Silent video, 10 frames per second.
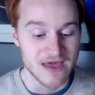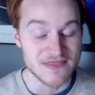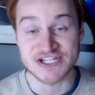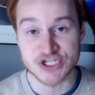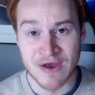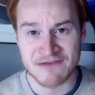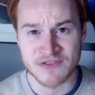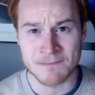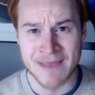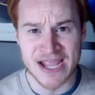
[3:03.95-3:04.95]
They do
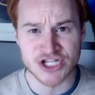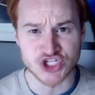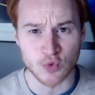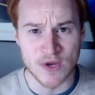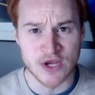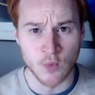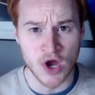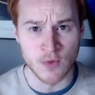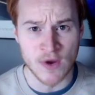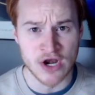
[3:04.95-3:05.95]
have the major week
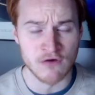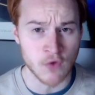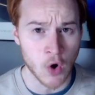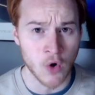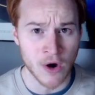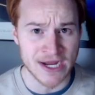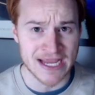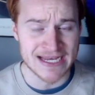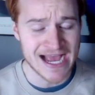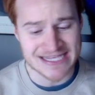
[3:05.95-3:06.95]
1 win over
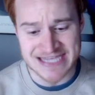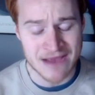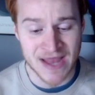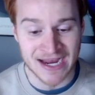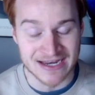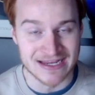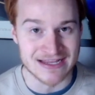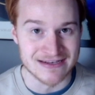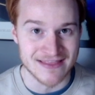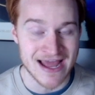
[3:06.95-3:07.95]
Oregon. Guys, I'm not going to get
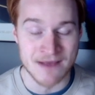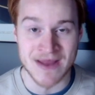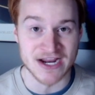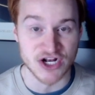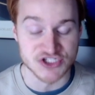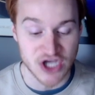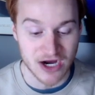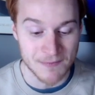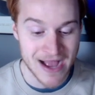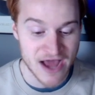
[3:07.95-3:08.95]
into that. I'm not going to talk
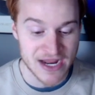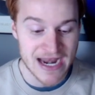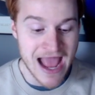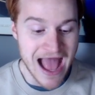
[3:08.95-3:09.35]
about it.